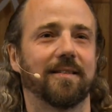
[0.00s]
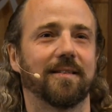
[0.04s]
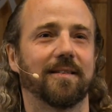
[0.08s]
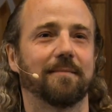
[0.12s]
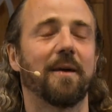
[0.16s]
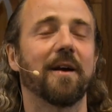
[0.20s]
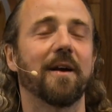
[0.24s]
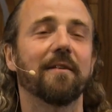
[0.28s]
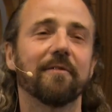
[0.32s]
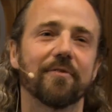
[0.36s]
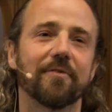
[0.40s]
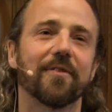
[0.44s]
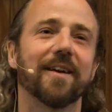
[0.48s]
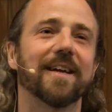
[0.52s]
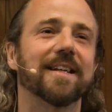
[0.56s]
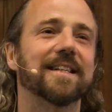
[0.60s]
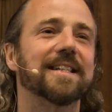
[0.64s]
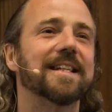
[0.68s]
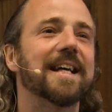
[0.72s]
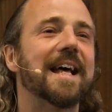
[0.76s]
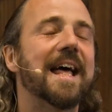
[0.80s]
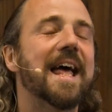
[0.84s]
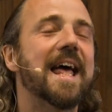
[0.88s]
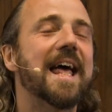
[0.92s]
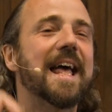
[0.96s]
my friends.
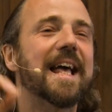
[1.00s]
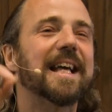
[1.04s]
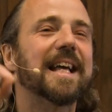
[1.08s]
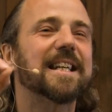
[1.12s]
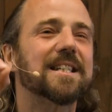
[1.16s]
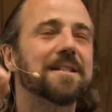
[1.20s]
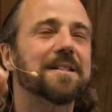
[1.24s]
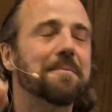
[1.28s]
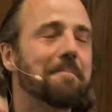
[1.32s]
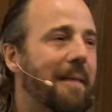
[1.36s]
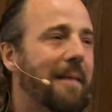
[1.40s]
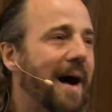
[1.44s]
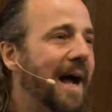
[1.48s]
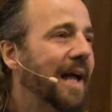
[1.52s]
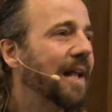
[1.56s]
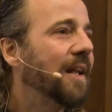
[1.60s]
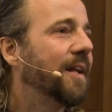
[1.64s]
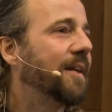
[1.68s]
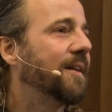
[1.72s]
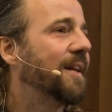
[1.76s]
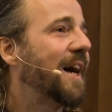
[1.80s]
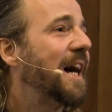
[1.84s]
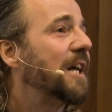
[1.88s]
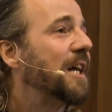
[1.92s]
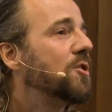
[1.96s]

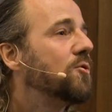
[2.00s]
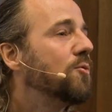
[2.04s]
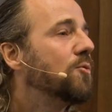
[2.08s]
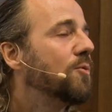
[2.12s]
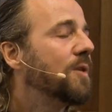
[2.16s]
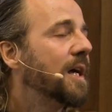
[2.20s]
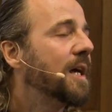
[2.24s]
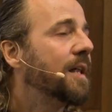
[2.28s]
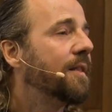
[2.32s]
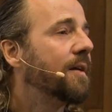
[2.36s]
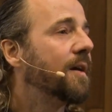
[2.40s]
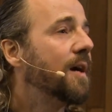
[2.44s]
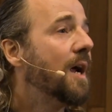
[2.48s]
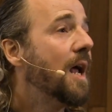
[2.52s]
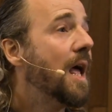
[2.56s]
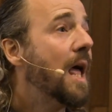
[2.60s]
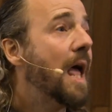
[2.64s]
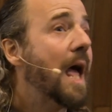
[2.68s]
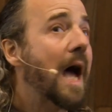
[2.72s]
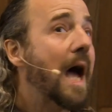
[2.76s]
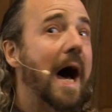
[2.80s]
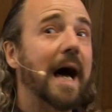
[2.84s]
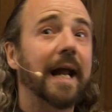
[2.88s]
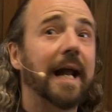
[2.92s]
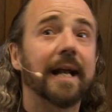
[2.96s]
Smiling and together,
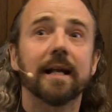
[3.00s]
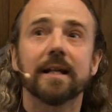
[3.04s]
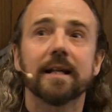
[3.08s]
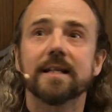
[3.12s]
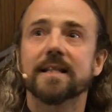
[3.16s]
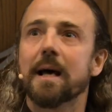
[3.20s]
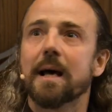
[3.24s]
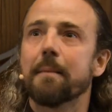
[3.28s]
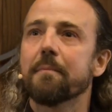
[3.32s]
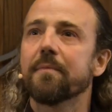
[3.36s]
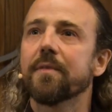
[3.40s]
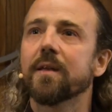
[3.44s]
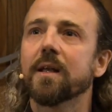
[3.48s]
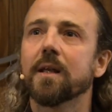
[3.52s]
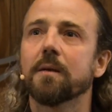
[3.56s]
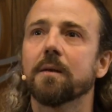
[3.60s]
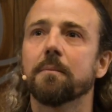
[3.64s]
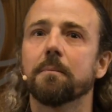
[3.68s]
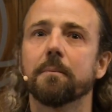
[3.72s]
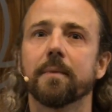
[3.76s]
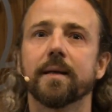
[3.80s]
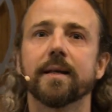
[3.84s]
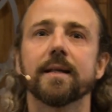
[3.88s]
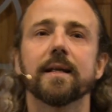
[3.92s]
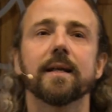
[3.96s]
and something in
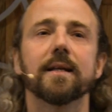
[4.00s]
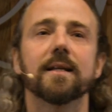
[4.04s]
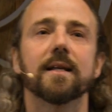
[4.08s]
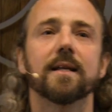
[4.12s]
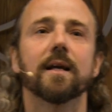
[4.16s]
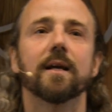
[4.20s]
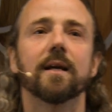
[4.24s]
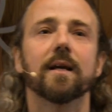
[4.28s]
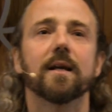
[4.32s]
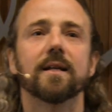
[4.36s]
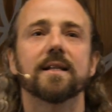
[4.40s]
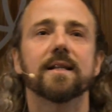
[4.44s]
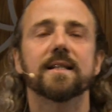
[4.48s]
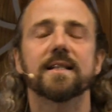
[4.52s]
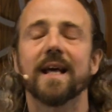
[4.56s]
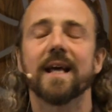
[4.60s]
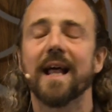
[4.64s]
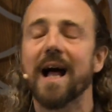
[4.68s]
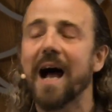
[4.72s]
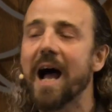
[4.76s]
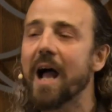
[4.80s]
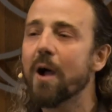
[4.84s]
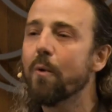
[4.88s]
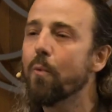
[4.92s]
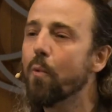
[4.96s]
me say,
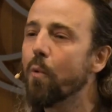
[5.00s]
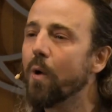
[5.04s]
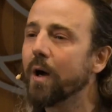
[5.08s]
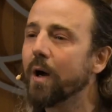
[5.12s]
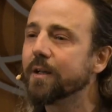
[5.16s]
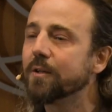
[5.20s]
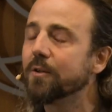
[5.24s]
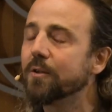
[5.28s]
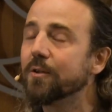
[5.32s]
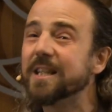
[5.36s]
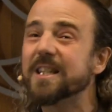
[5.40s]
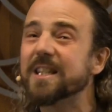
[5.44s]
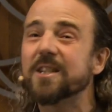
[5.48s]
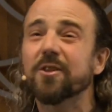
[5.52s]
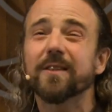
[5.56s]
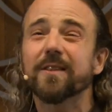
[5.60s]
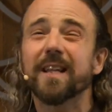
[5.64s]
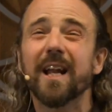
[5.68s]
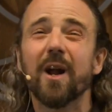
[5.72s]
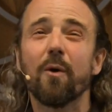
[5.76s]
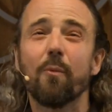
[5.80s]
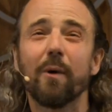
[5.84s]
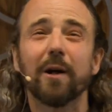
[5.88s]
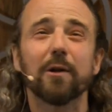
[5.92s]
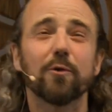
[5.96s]
I want, it's not that I
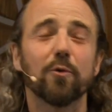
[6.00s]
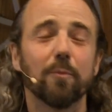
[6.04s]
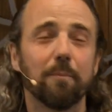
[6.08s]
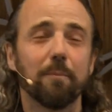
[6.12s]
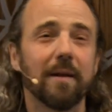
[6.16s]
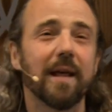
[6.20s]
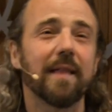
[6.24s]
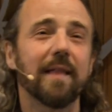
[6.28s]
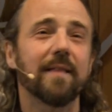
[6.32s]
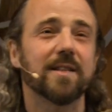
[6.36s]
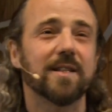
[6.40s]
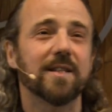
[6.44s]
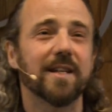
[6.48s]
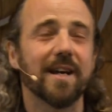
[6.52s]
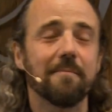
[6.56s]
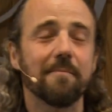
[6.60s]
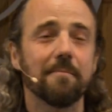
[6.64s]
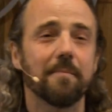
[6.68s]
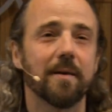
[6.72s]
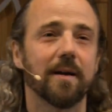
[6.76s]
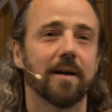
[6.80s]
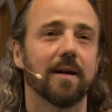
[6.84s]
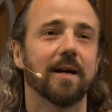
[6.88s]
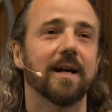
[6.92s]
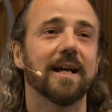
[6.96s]
want to play the
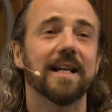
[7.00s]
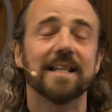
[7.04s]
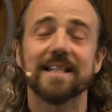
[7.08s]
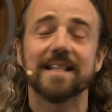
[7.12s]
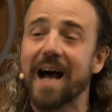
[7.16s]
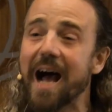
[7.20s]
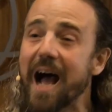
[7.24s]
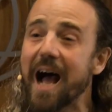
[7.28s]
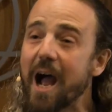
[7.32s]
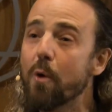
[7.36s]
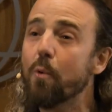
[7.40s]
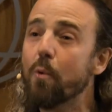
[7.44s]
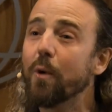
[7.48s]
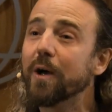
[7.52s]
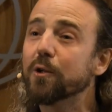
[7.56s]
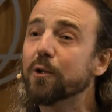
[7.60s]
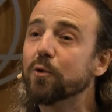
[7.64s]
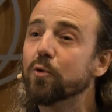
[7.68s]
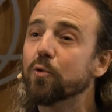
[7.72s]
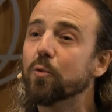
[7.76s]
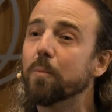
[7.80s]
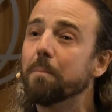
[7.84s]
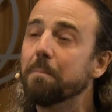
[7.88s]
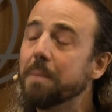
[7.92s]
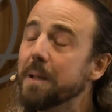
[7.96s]
djembe, it's I want
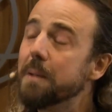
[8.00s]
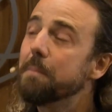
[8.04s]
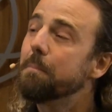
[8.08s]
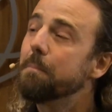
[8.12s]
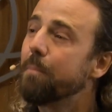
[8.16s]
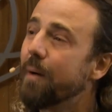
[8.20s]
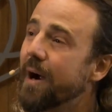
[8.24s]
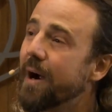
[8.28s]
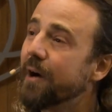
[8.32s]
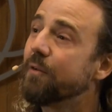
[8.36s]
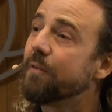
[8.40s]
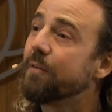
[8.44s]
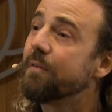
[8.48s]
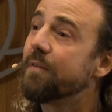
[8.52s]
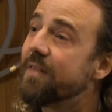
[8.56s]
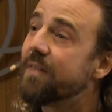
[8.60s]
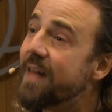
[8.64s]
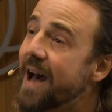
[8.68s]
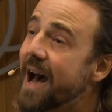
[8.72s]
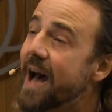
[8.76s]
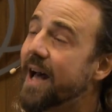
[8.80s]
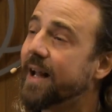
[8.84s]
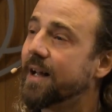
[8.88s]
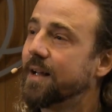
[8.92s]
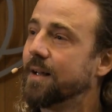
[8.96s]
to be part of
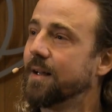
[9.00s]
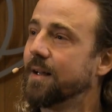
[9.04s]
that